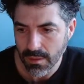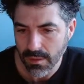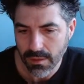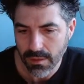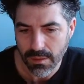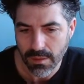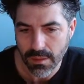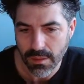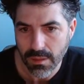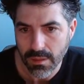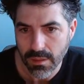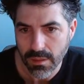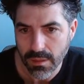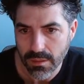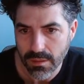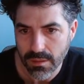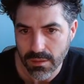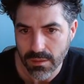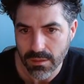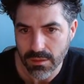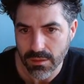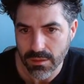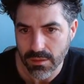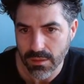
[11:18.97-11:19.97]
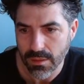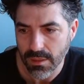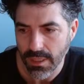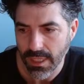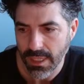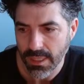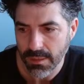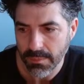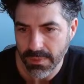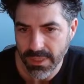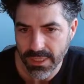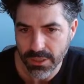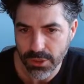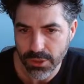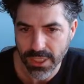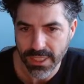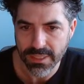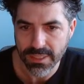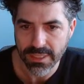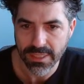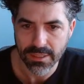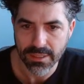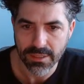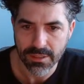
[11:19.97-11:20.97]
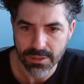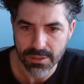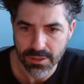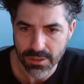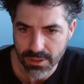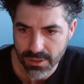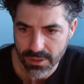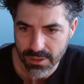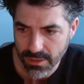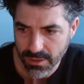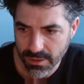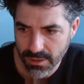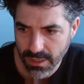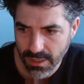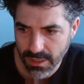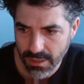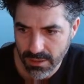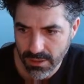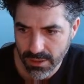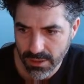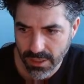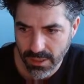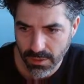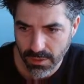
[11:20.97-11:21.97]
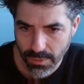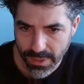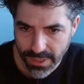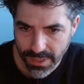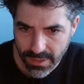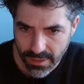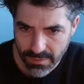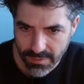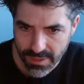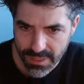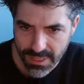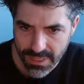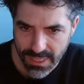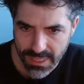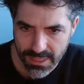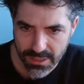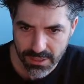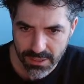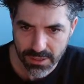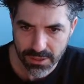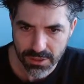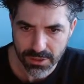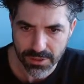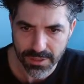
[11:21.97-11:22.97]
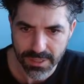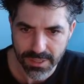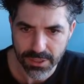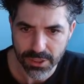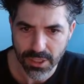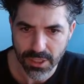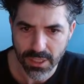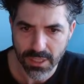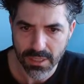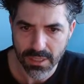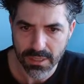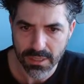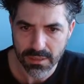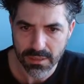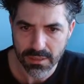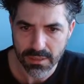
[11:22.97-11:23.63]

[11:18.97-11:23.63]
The anime jet tears are still kind of looking weird. I've attached a screenshot.